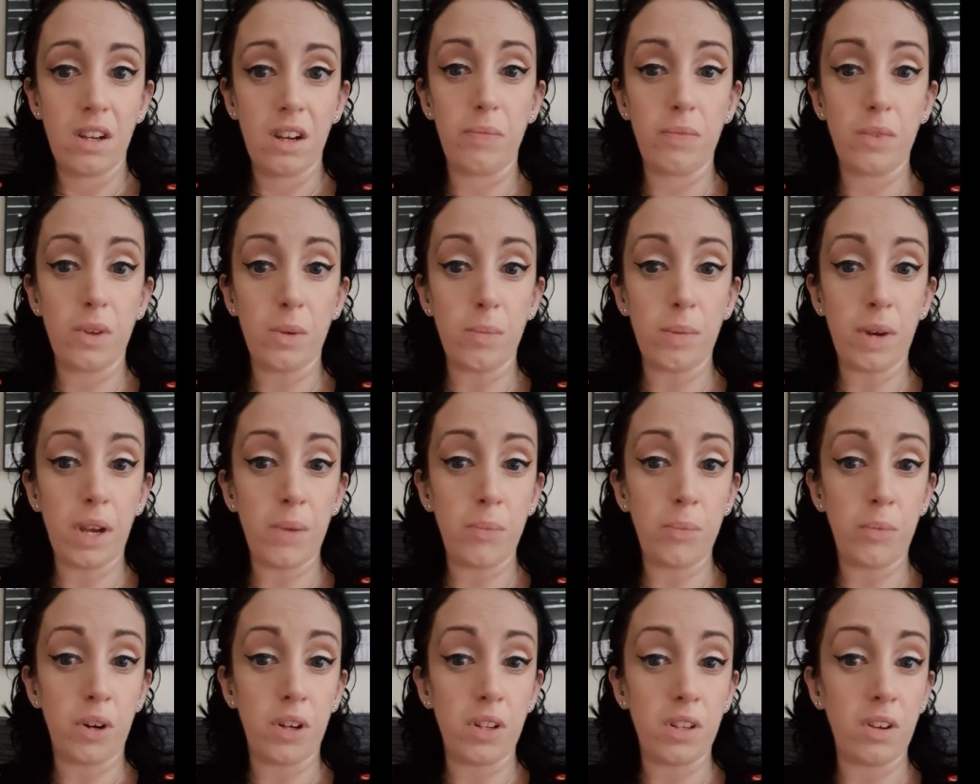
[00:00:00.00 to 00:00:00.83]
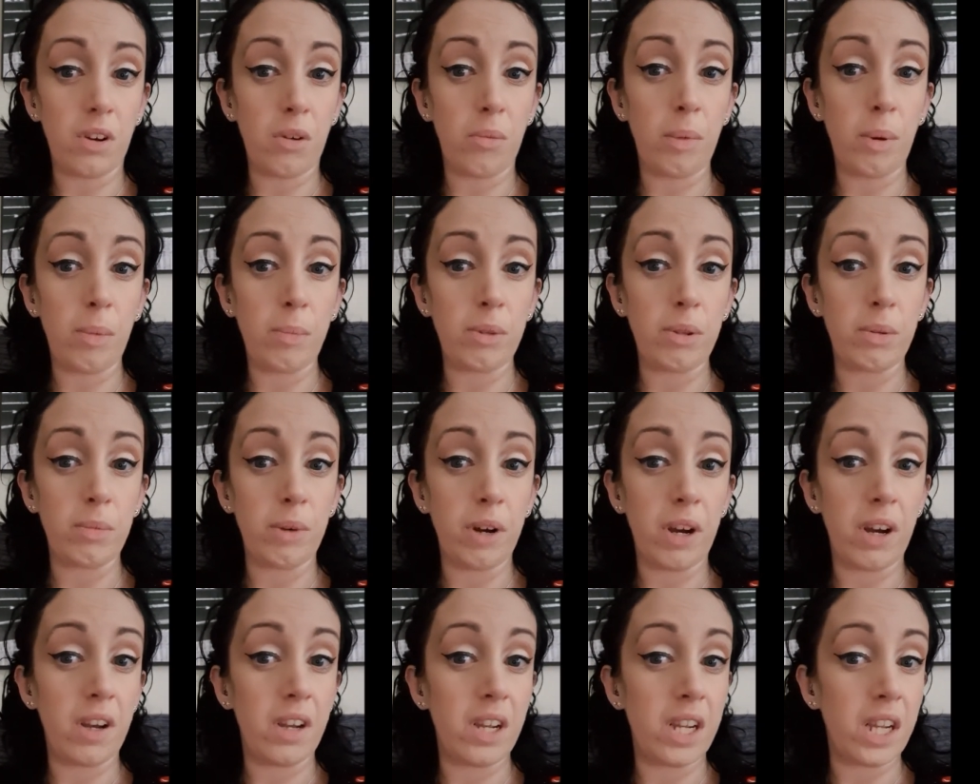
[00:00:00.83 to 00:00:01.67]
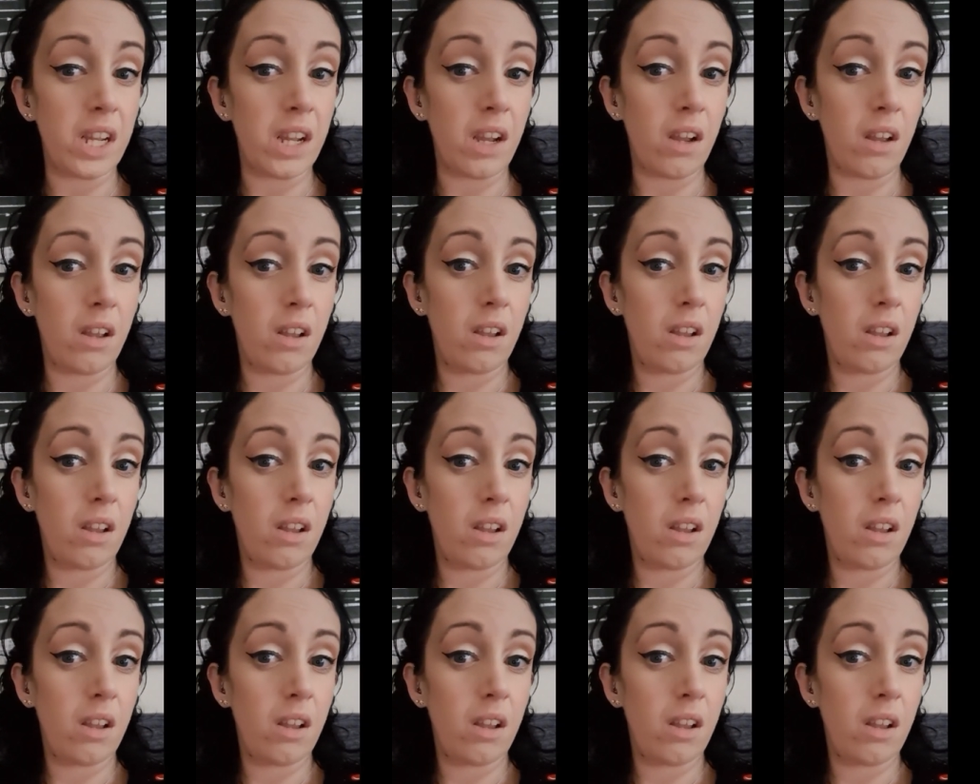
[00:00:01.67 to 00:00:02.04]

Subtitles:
And pain wise, I remember them hurting